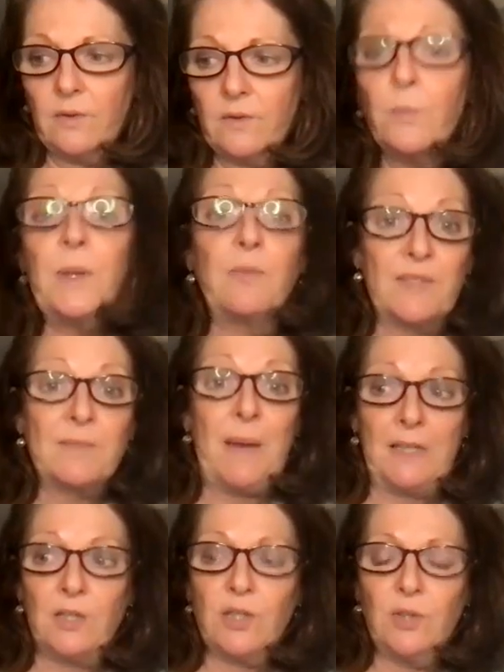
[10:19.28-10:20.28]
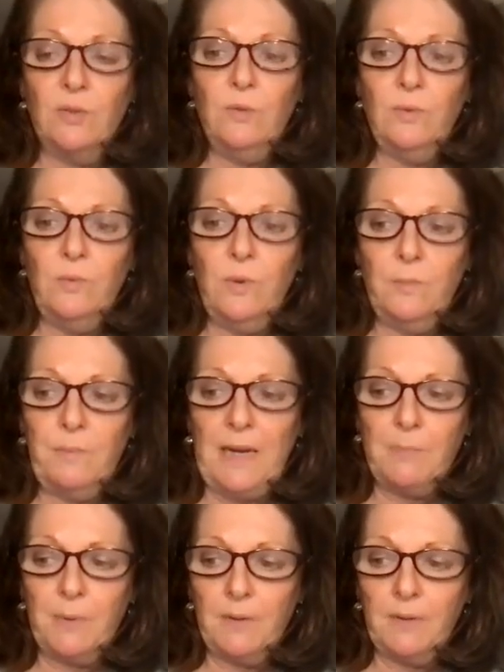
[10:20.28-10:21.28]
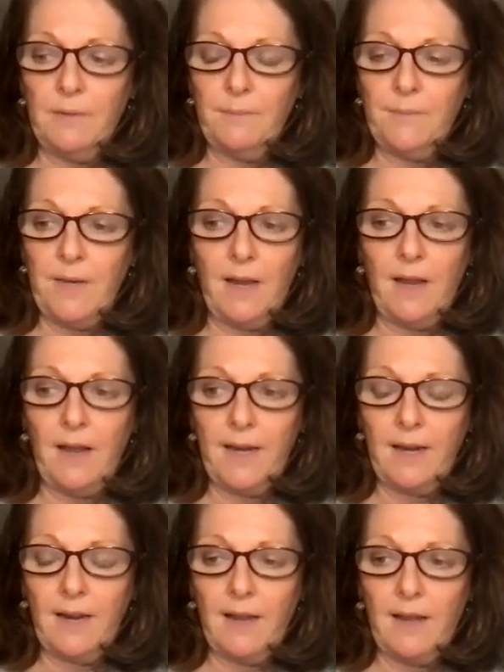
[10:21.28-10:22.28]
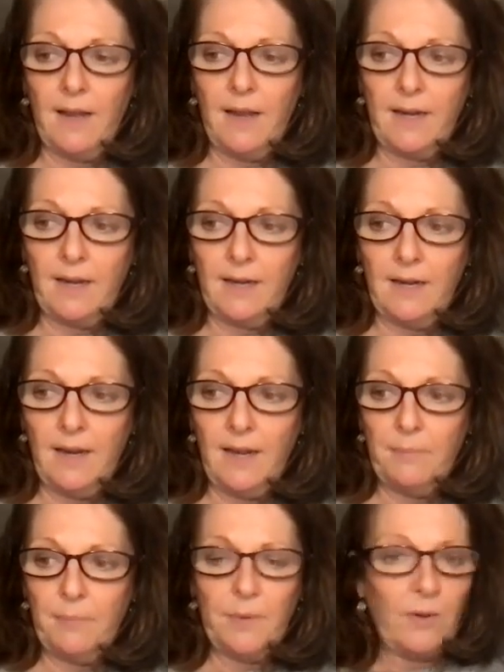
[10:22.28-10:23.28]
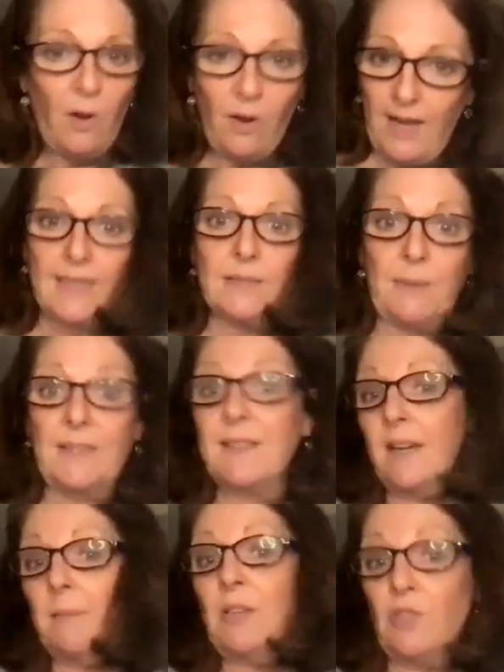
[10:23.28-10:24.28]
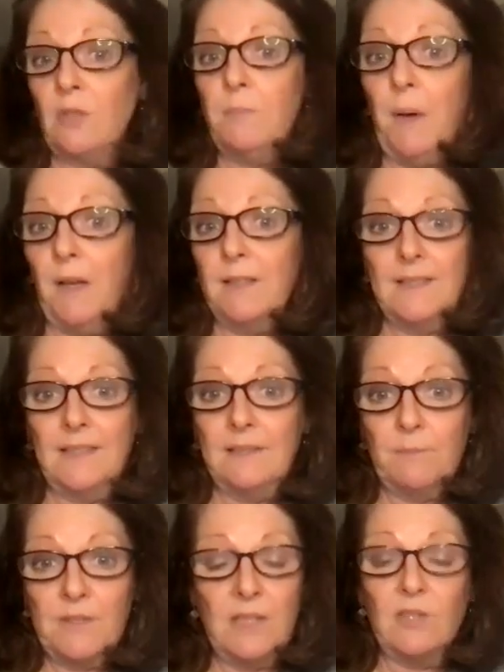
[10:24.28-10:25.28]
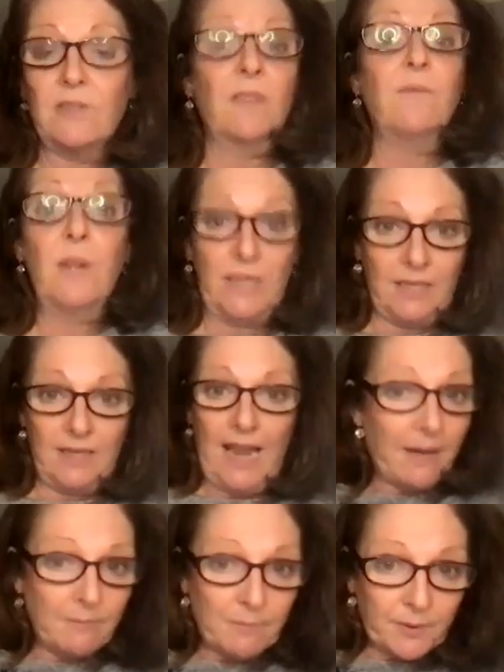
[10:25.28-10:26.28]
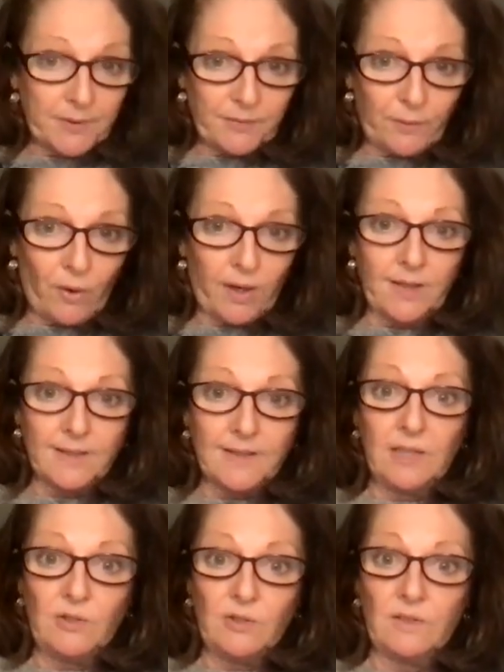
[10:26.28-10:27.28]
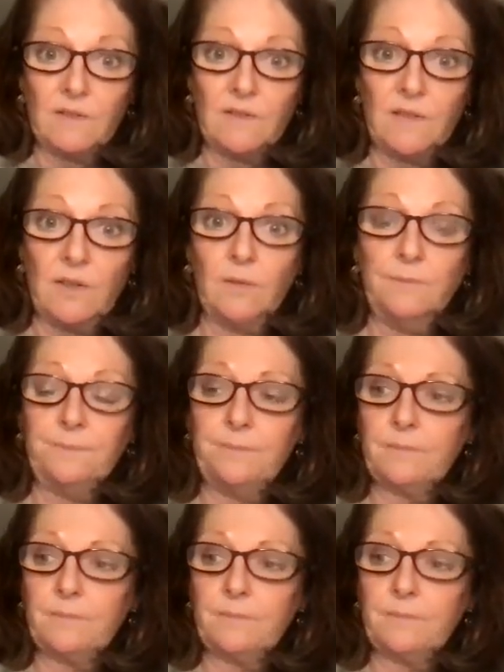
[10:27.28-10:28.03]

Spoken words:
So with respect to people, yeah, I can help with all aspects. And I mentioned policies and procedures. I've written handbooks for organizations, you know.